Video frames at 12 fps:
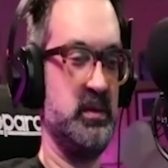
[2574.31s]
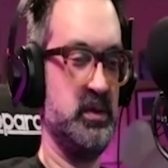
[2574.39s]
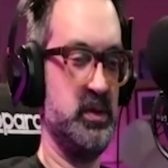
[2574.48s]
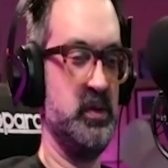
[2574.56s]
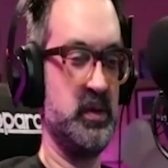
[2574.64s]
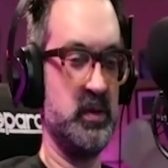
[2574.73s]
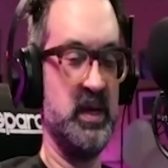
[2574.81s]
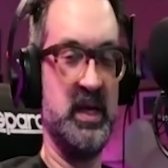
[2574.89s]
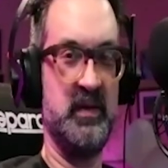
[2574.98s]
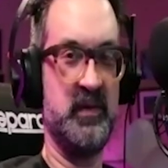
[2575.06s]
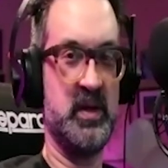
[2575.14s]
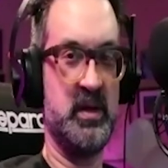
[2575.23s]
Do a
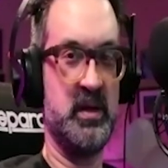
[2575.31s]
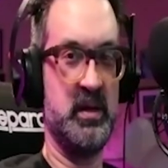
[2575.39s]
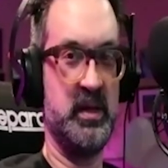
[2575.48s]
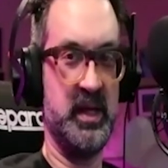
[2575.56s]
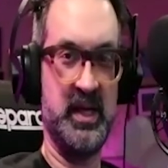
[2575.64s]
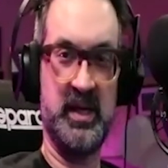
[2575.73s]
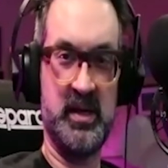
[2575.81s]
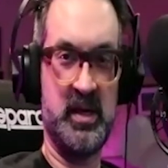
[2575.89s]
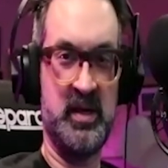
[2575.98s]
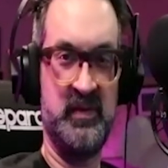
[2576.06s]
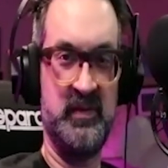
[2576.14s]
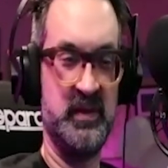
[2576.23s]
creative call, the
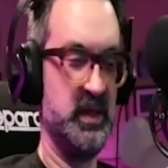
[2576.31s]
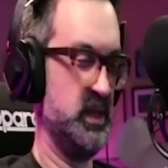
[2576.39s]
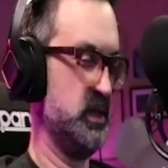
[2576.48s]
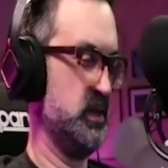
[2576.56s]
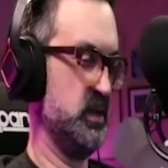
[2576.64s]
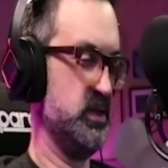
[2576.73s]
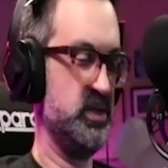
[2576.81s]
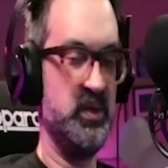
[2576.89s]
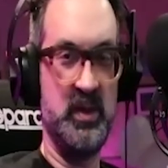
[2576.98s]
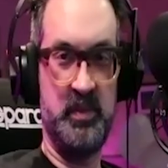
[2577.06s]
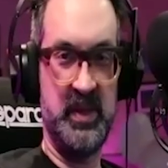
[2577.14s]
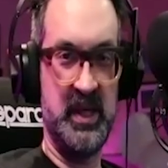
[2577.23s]
kickoff, do the
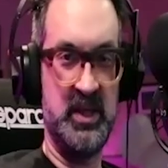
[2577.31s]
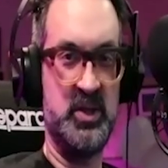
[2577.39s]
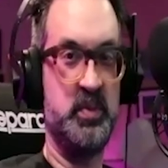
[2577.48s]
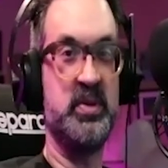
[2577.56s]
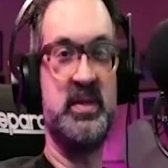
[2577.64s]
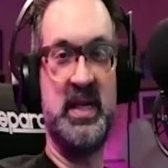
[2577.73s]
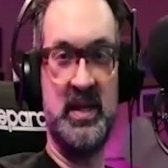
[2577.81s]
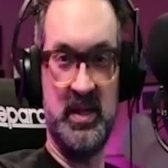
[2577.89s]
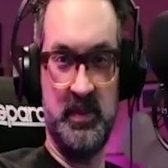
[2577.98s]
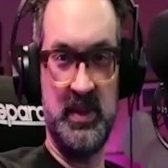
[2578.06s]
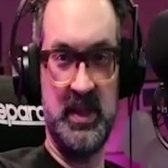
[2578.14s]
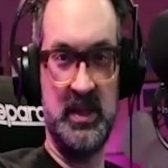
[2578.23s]
pitch, present the
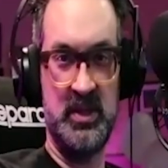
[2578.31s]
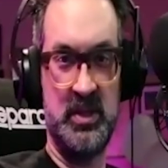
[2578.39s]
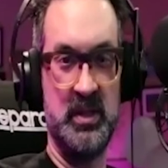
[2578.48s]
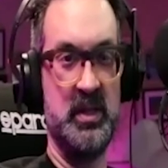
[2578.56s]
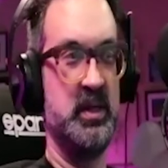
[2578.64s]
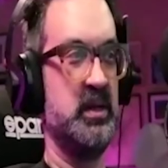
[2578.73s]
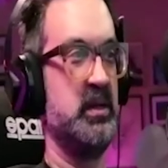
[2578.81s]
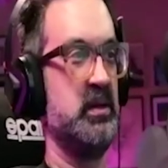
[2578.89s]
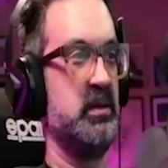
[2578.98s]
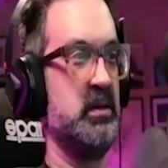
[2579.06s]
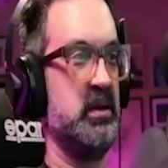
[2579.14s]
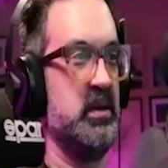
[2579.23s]
pitch,
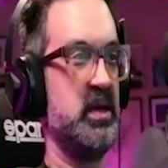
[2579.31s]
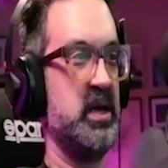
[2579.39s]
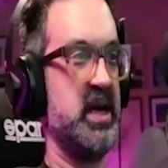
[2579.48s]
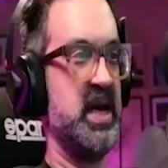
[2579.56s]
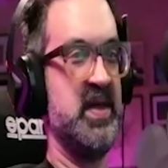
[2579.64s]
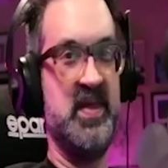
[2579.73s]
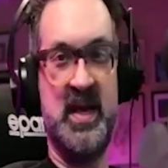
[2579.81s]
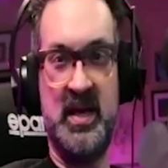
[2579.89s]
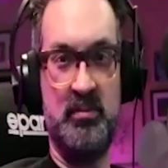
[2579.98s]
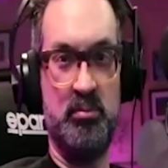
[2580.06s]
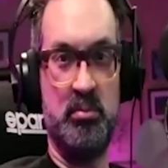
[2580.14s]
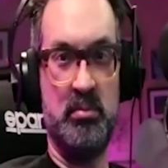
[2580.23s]
and
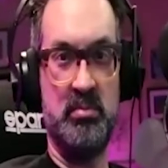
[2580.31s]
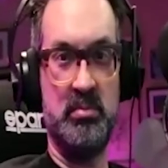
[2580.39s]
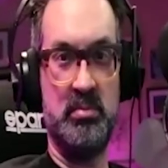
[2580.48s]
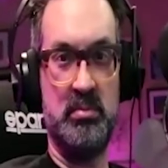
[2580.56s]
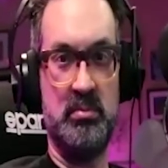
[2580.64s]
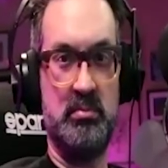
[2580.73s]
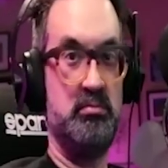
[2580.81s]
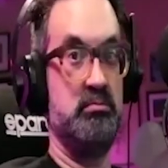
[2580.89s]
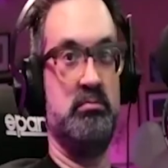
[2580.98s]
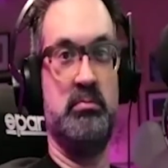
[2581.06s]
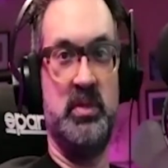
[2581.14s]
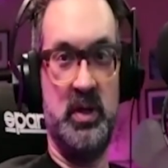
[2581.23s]
then
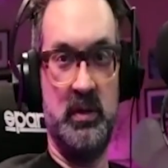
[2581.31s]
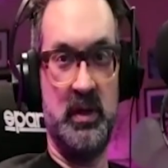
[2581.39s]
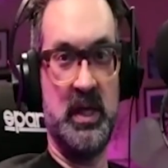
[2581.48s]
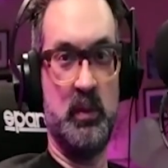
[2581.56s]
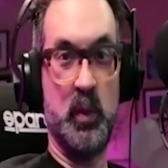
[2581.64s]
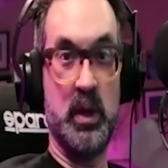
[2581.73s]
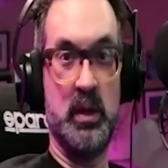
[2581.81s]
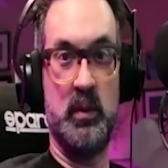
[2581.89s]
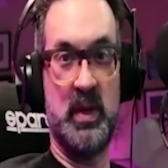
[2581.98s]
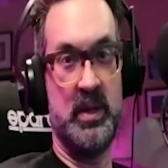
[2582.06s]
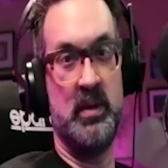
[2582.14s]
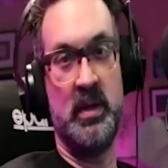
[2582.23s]
you get word
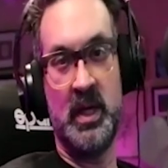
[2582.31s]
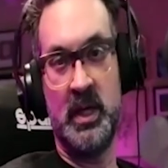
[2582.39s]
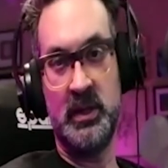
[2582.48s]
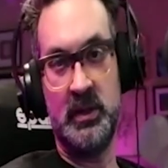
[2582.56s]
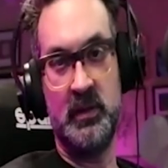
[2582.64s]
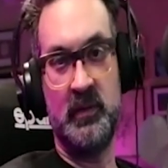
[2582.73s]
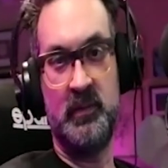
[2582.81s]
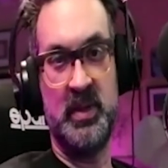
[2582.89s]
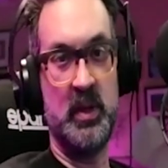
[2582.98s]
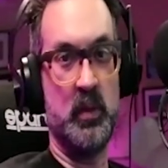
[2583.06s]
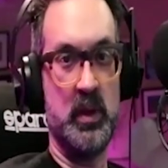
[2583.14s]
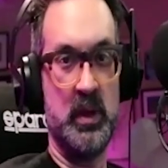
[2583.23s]
whether or not you've been
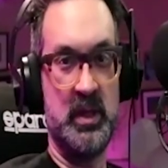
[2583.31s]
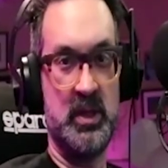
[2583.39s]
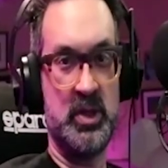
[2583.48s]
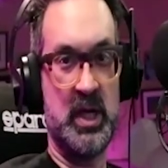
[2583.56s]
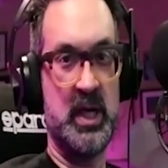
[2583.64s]
awarded the job